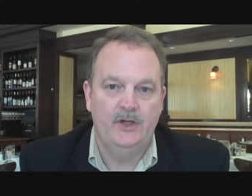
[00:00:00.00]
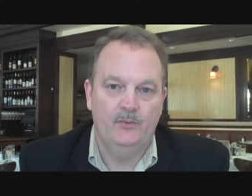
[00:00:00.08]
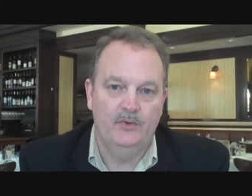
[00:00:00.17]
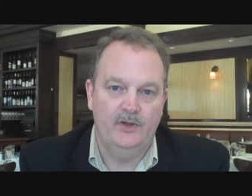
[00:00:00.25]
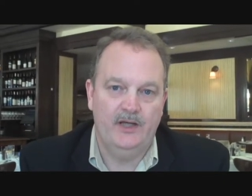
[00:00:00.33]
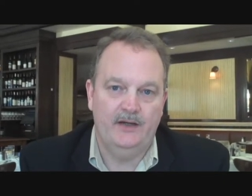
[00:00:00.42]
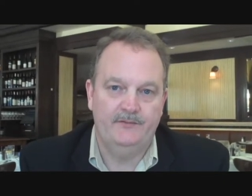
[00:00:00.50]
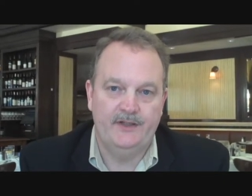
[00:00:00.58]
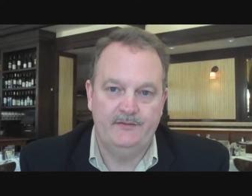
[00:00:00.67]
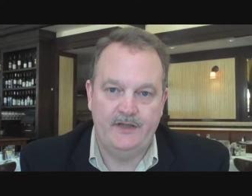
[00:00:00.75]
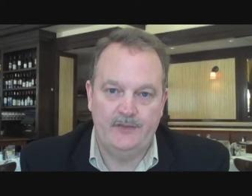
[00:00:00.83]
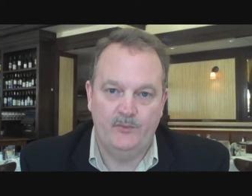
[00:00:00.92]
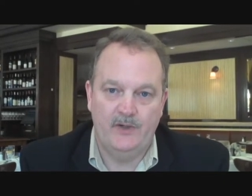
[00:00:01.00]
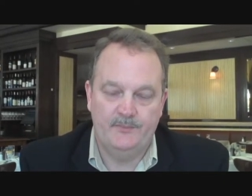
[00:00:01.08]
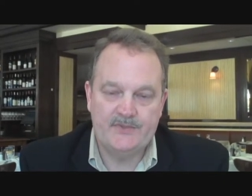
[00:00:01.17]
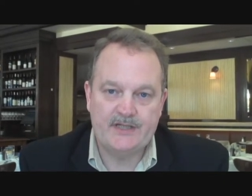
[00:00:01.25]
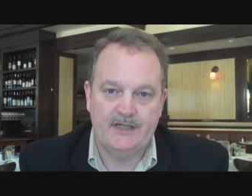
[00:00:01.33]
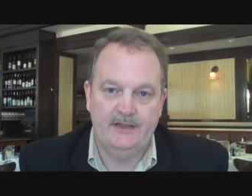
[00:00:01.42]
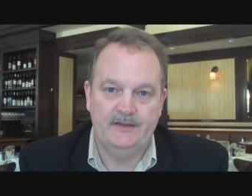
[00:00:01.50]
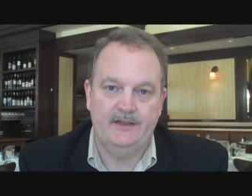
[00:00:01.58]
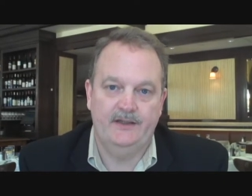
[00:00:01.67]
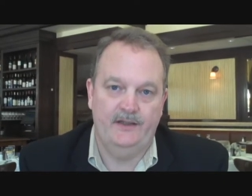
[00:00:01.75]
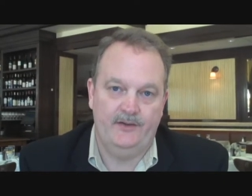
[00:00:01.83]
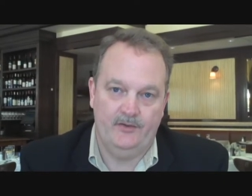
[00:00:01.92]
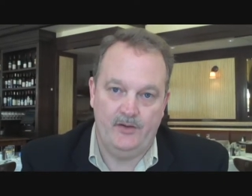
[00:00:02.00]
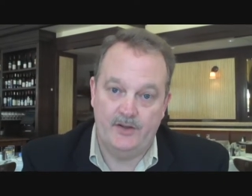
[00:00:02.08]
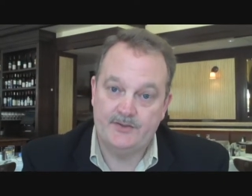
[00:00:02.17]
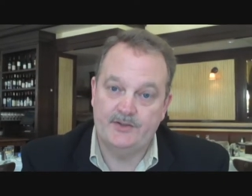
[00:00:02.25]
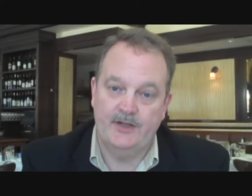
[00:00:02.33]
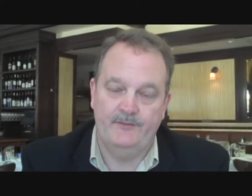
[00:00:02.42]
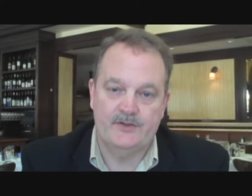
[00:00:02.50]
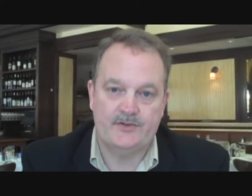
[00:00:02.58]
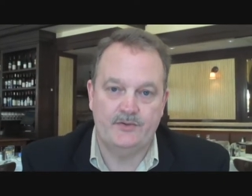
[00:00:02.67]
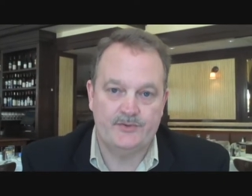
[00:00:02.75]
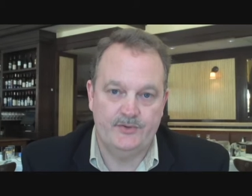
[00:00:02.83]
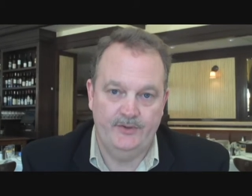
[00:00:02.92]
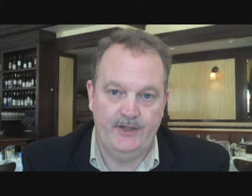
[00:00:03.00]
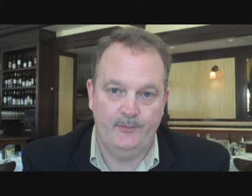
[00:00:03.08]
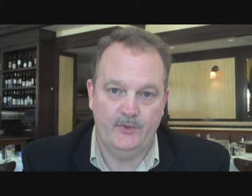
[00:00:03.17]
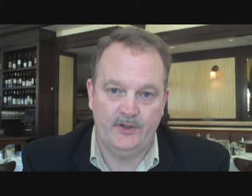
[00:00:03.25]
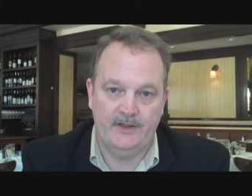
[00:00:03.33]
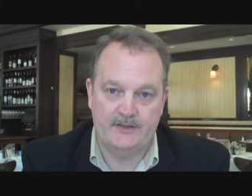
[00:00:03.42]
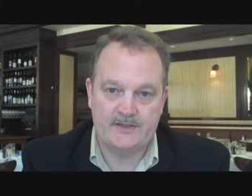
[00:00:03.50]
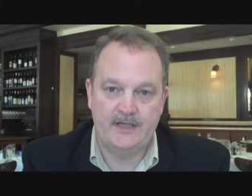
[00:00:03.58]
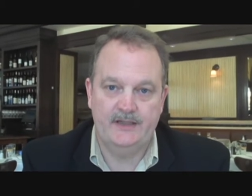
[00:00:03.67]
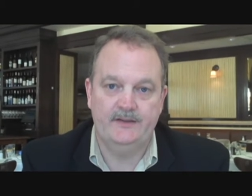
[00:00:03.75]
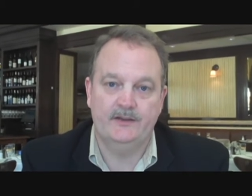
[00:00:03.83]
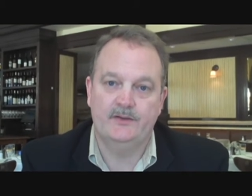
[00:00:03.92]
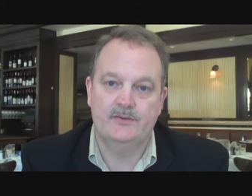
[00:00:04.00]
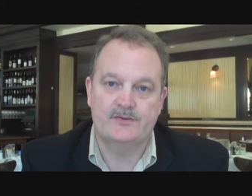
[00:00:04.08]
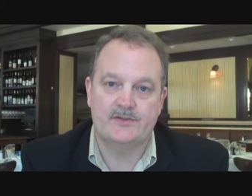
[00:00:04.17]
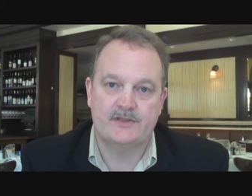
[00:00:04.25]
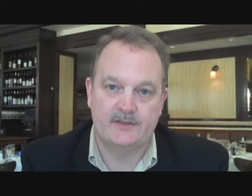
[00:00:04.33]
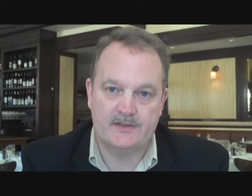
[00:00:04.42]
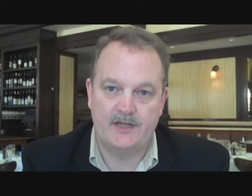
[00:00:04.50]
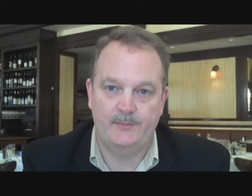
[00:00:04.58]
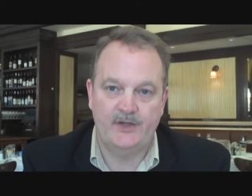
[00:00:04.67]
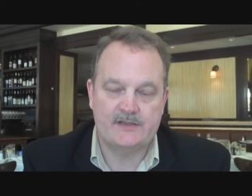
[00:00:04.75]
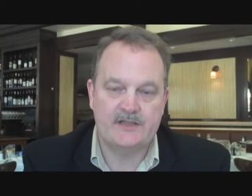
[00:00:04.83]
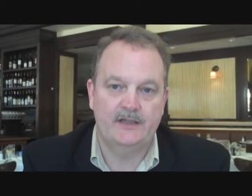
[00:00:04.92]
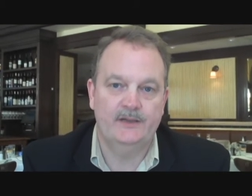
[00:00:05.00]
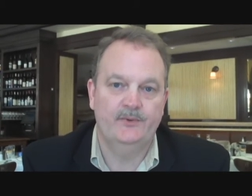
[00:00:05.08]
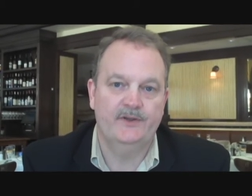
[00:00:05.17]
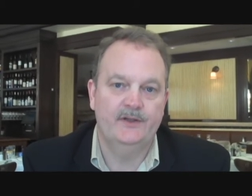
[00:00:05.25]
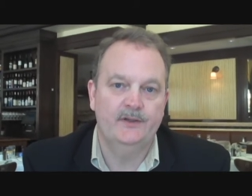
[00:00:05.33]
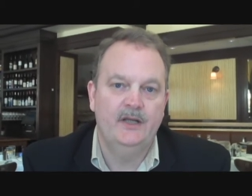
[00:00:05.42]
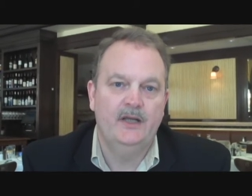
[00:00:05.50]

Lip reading: will have an event website, and then they'll also have a social networking site that goes side by side with it.